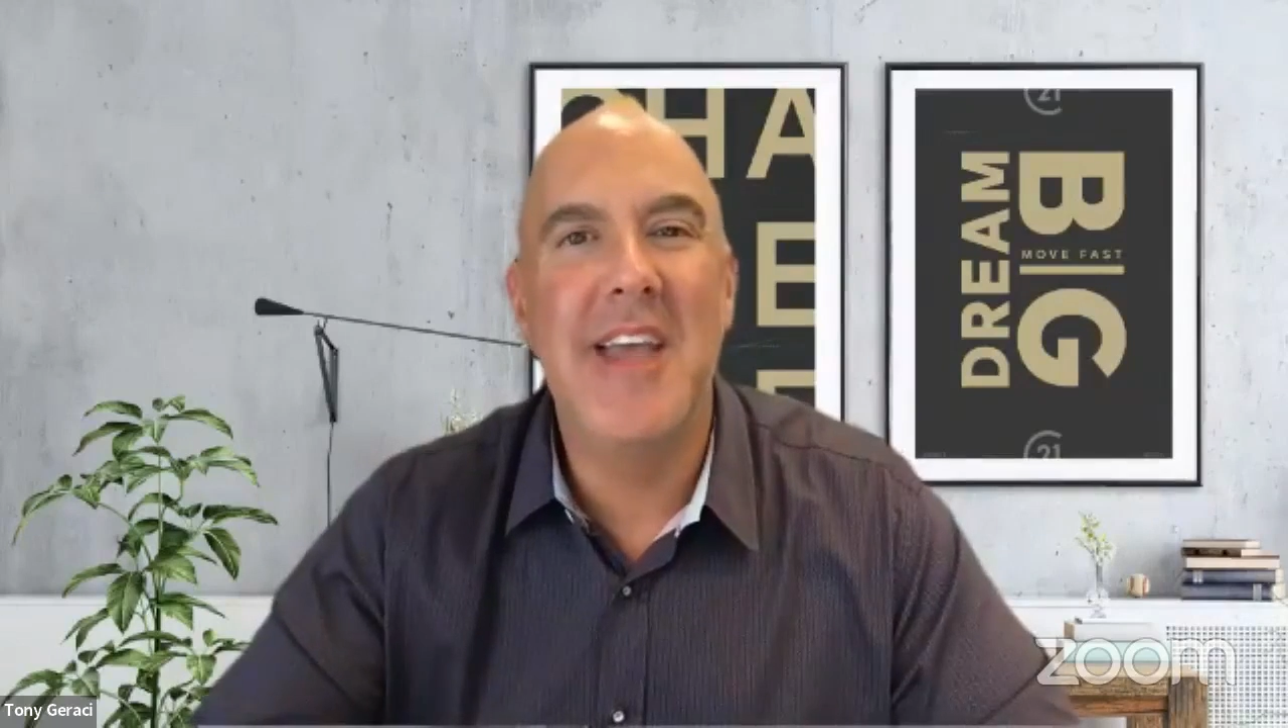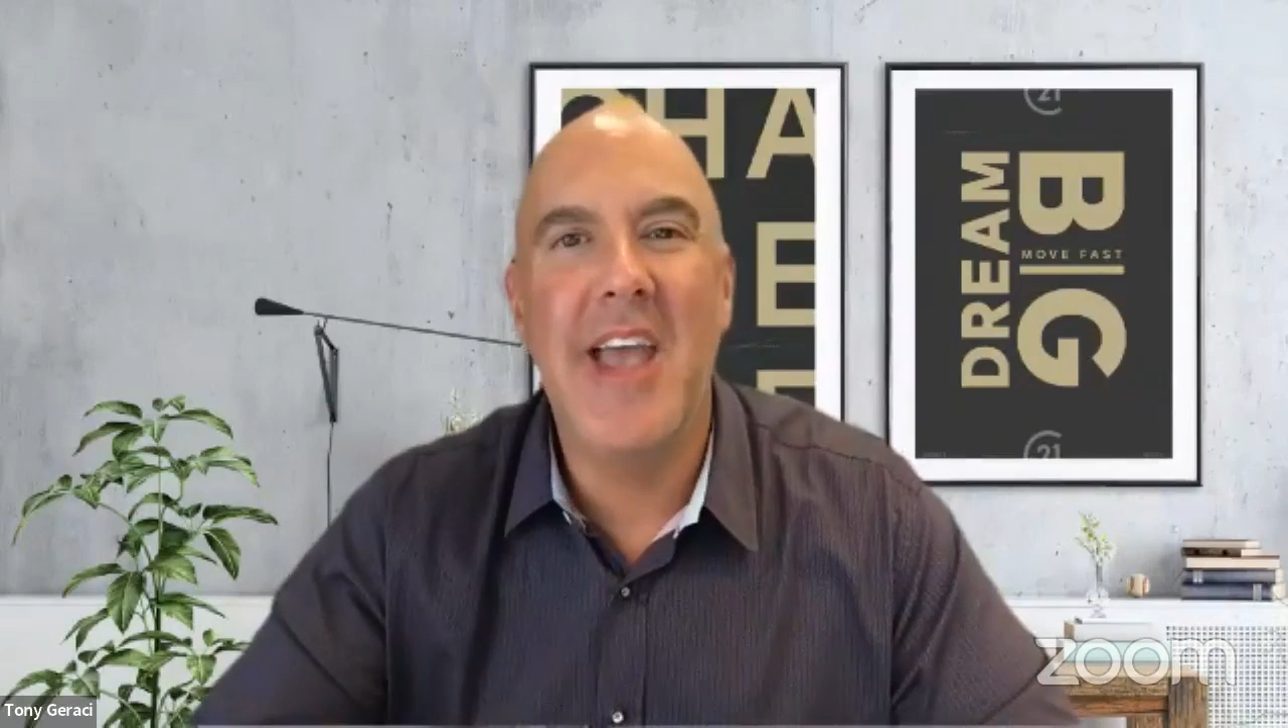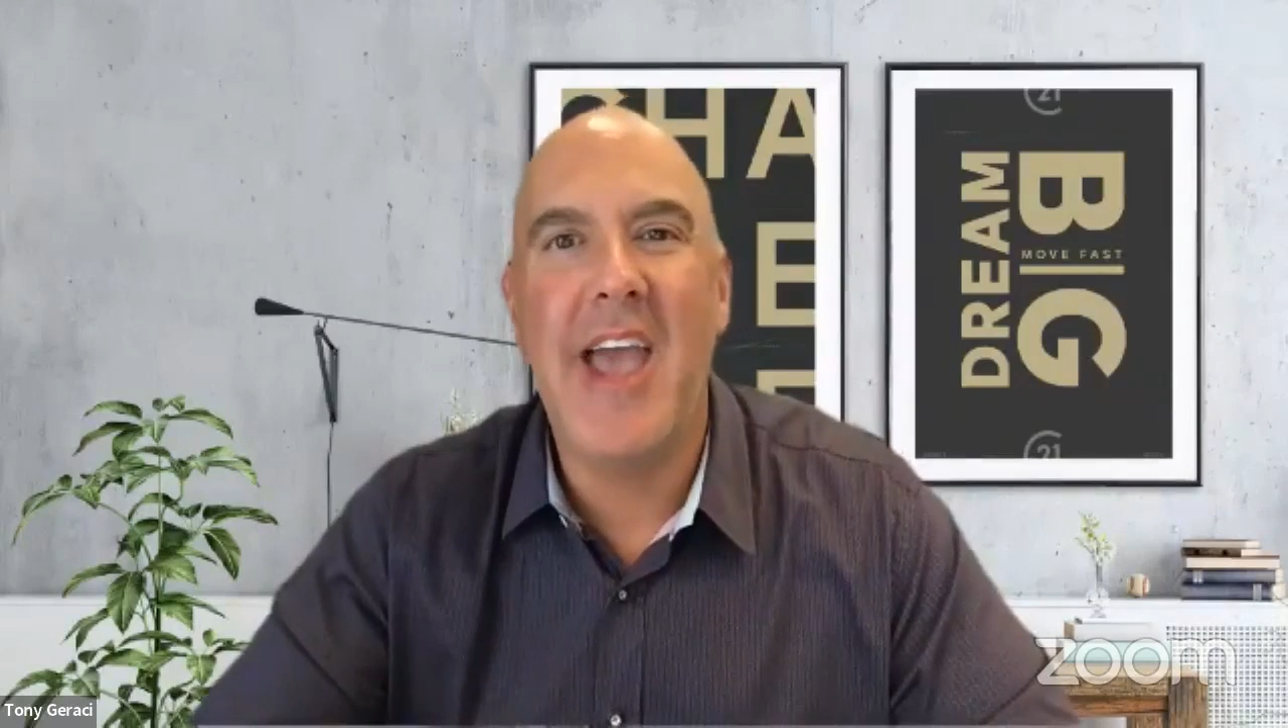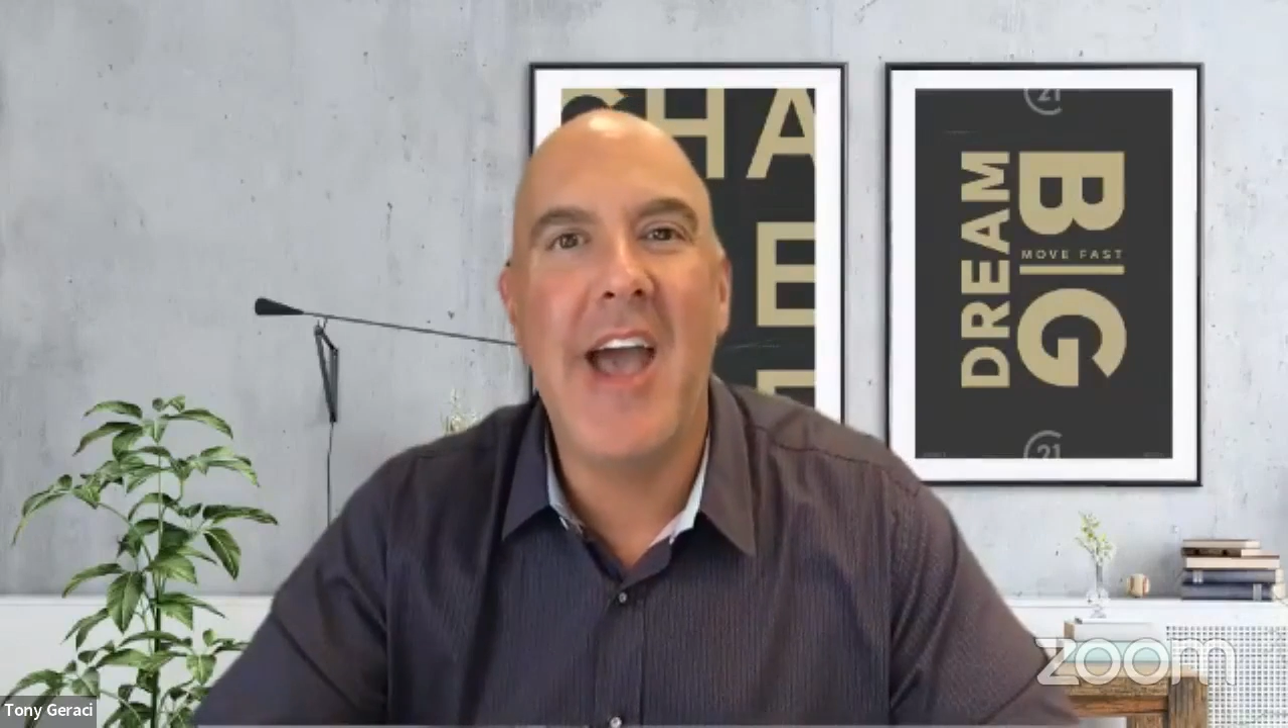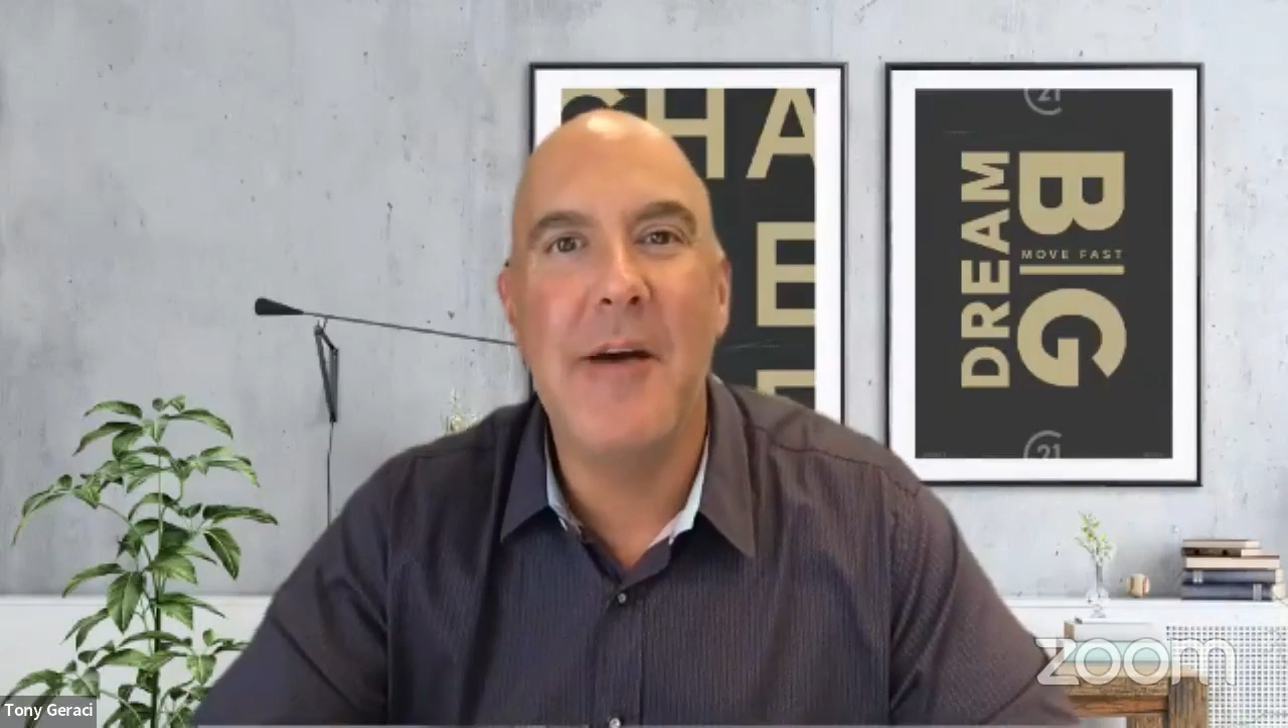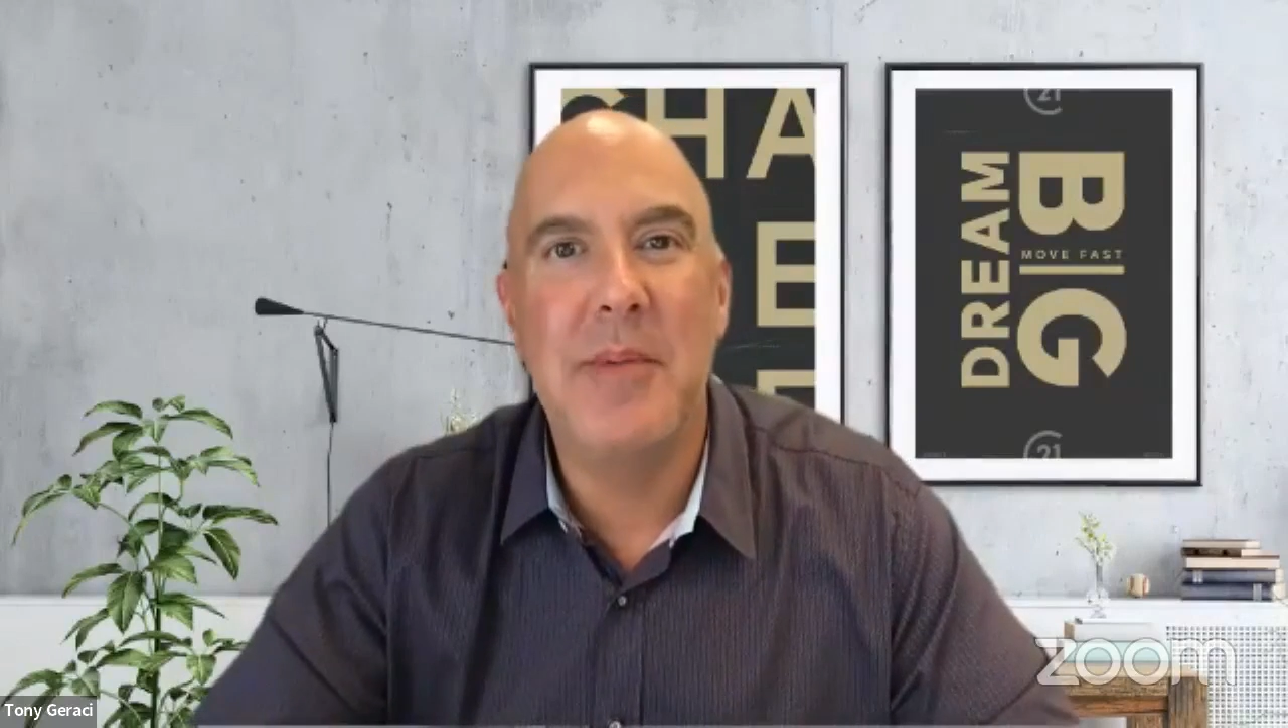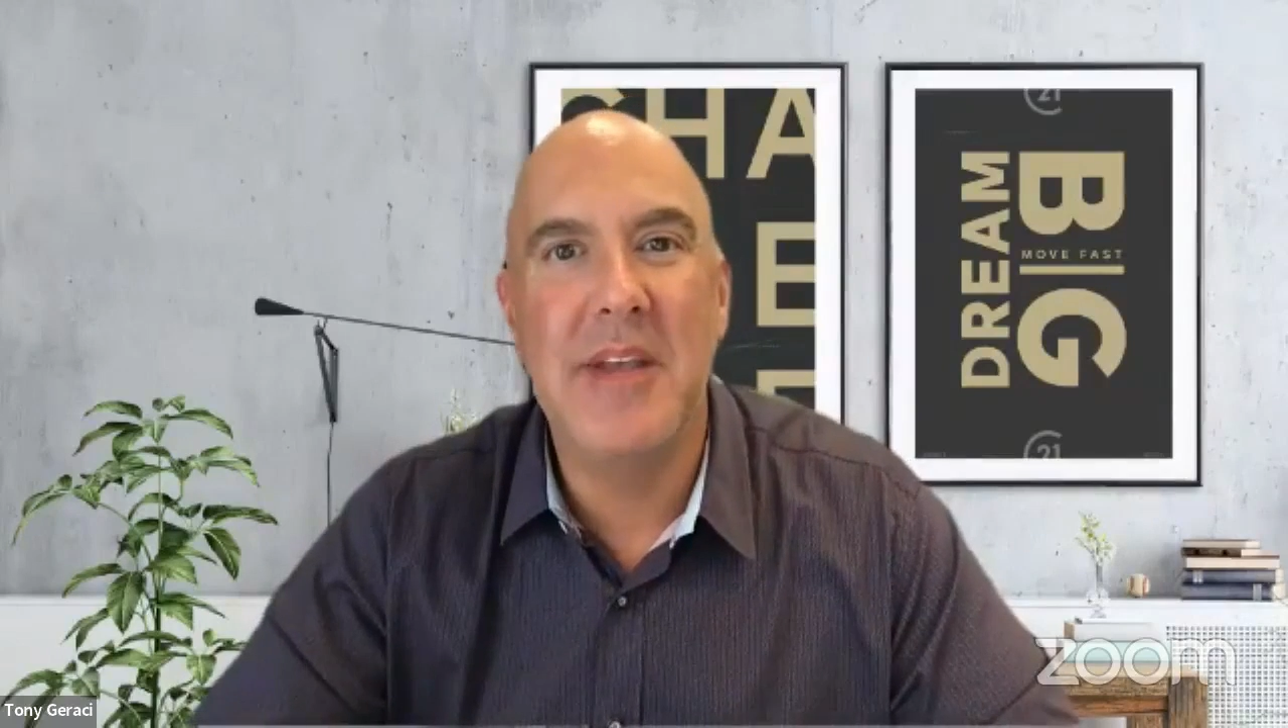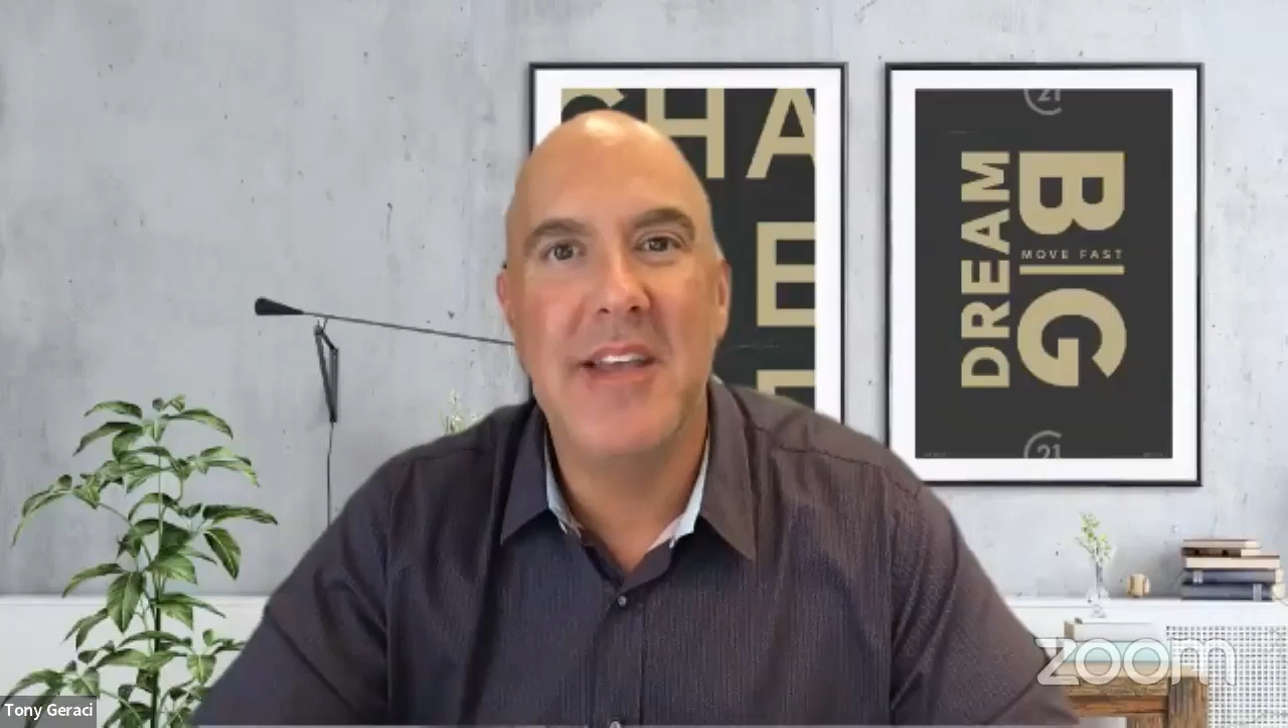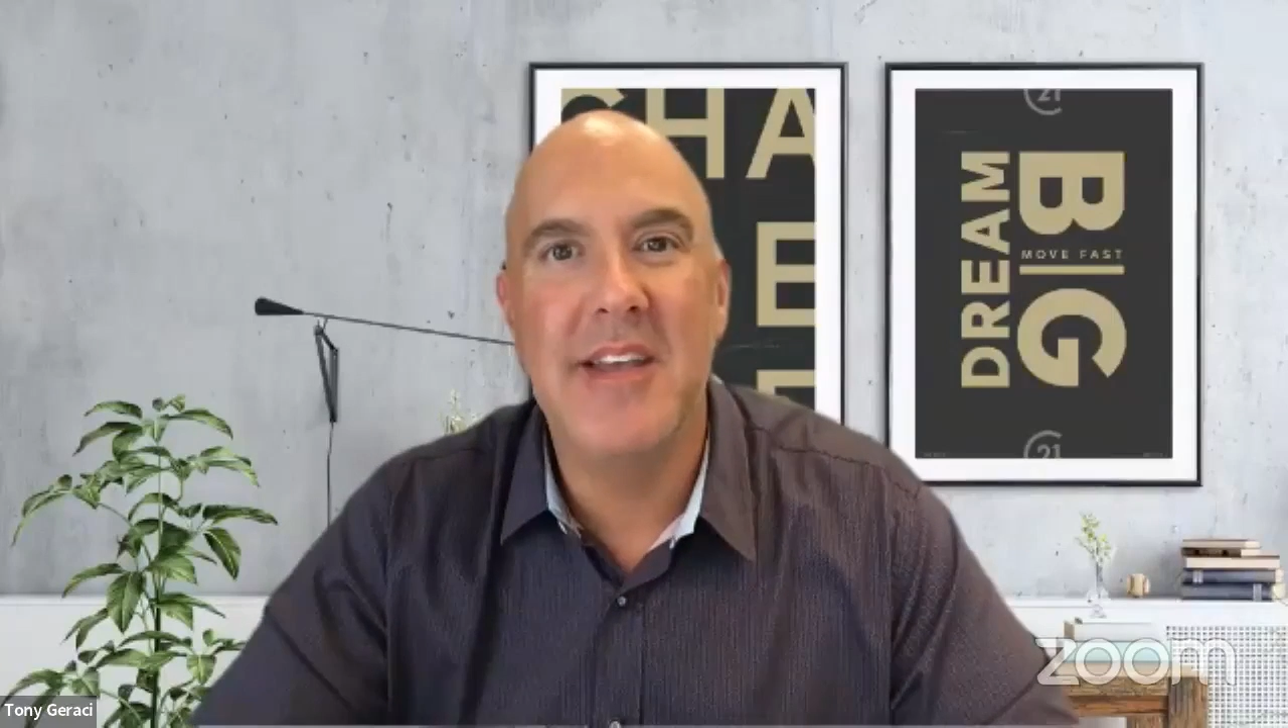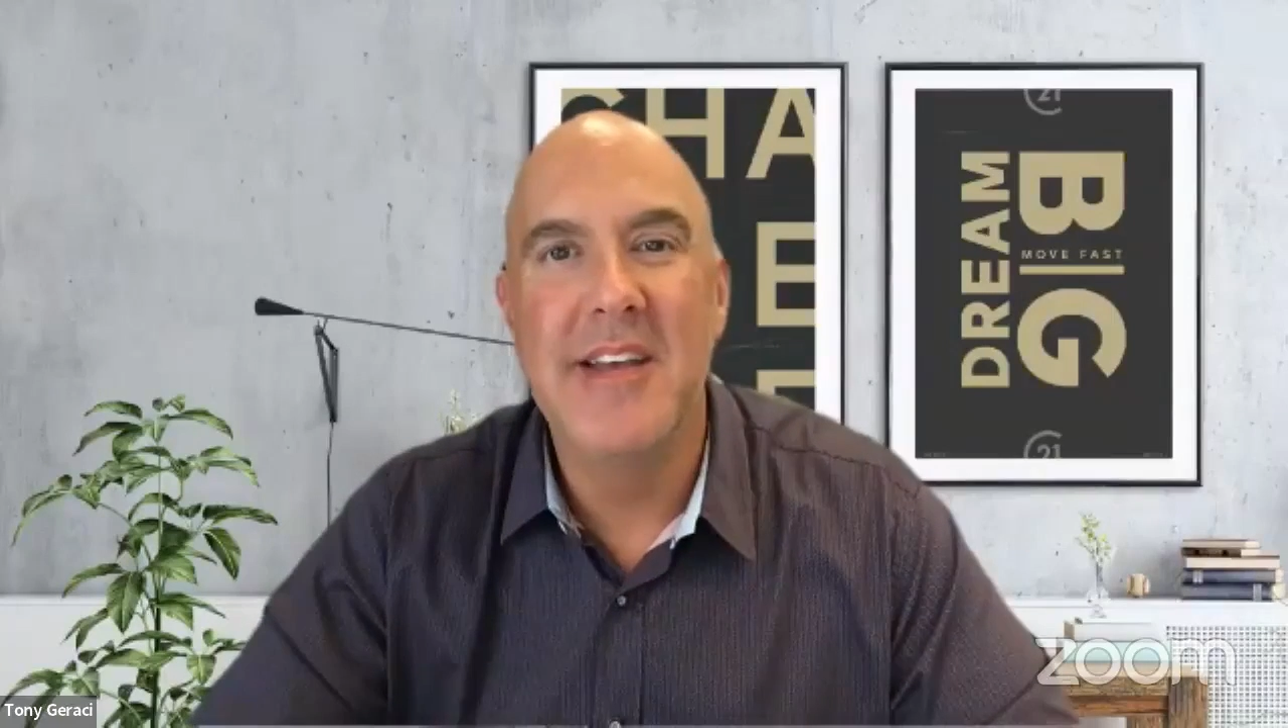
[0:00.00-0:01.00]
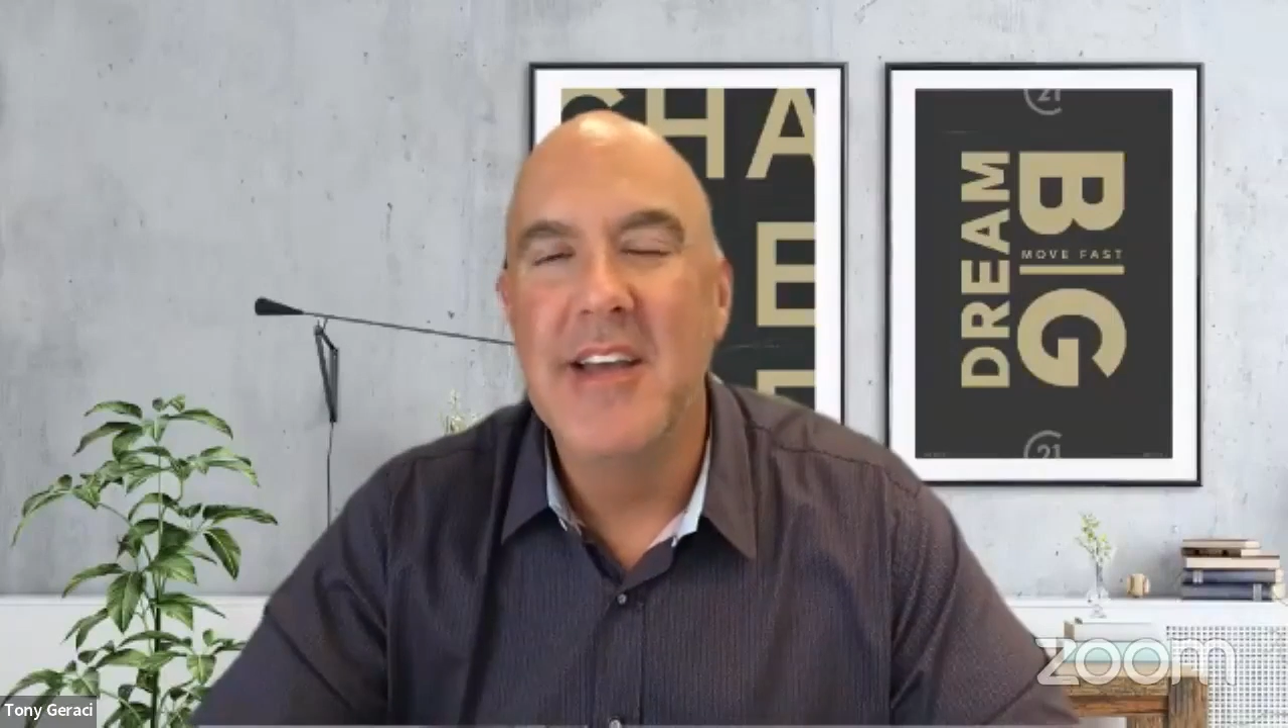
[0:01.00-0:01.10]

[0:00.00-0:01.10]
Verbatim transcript: happy.